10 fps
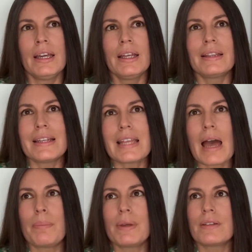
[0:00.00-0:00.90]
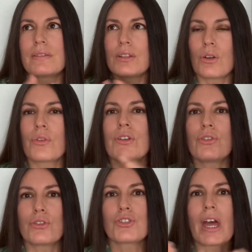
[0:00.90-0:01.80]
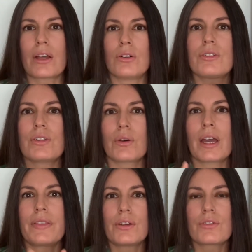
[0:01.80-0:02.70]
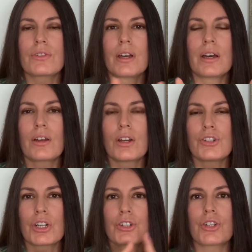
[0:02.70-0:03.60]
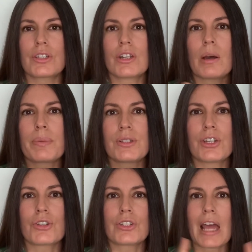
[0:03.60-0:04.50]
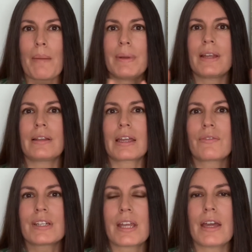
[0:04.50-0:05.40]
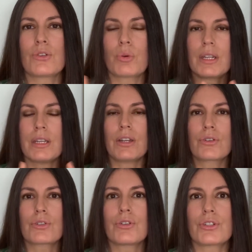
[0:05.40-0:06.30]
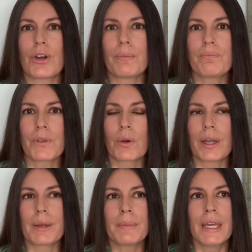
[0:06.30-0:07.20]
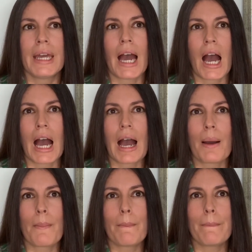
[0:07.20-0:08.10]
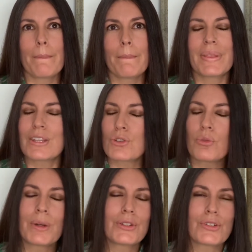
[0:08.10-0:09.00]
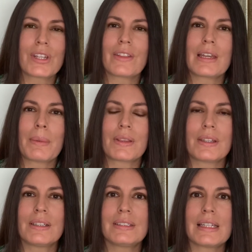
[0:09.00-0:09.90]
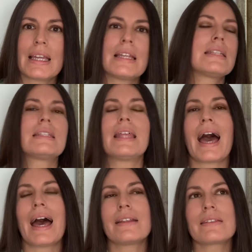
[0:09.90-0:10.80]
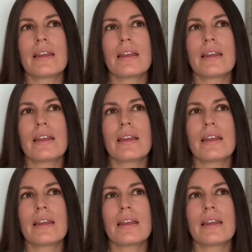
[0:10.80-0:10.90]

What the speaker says: This happens, you know, there's cycles, okay? There's conjunctions and oppositions happening like every 10, 20 years or so, okay? But the super interesting thing about this is that